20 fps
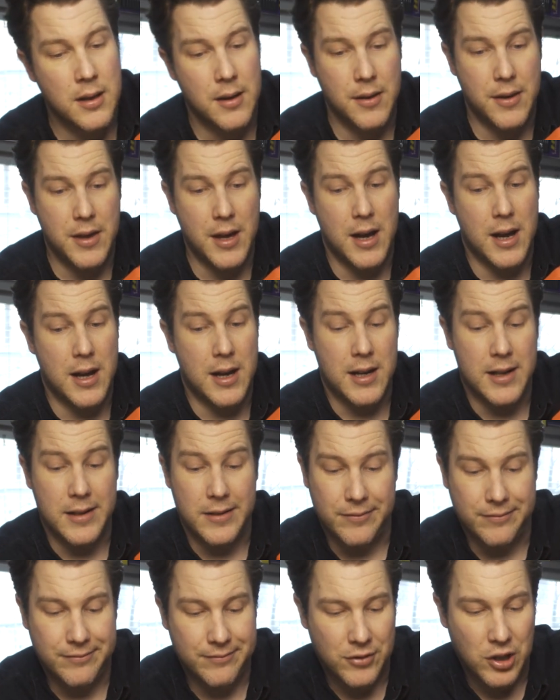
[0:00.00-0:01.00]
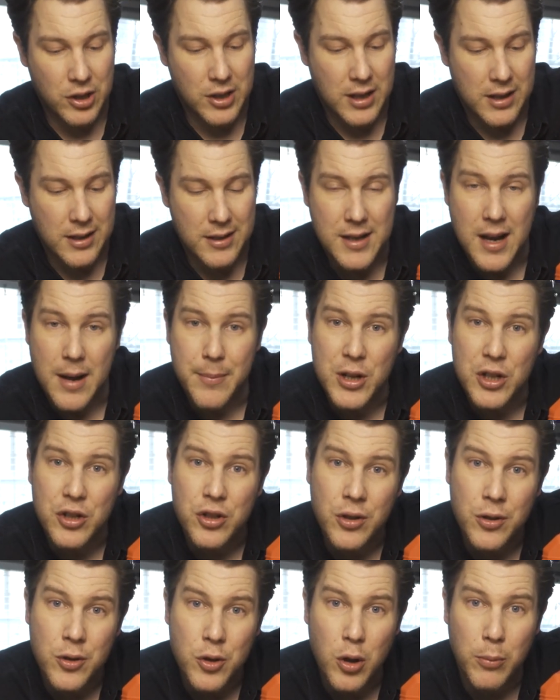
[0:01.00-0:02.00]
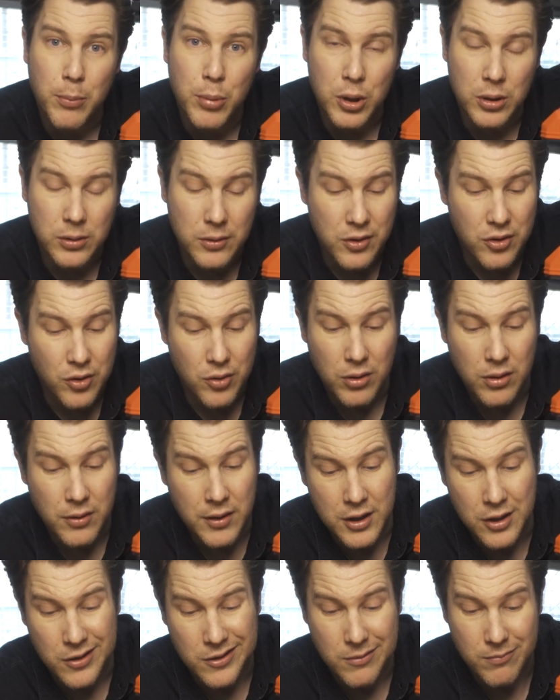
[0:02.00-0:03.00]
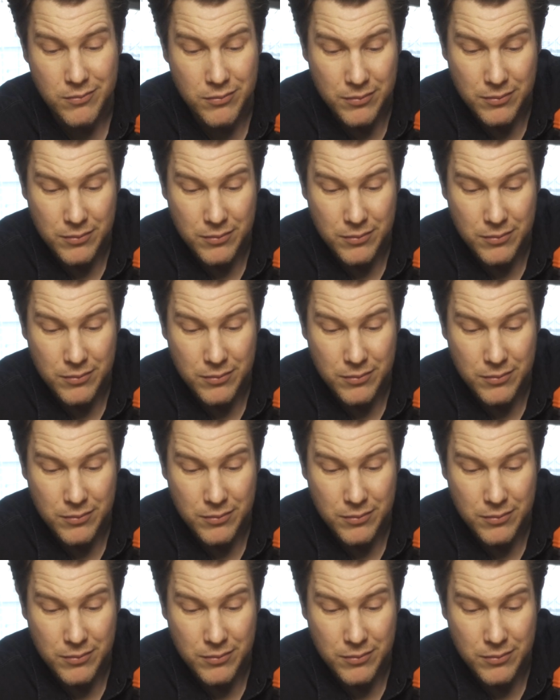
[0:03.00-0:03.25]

they just kind of damage your bolts, or they just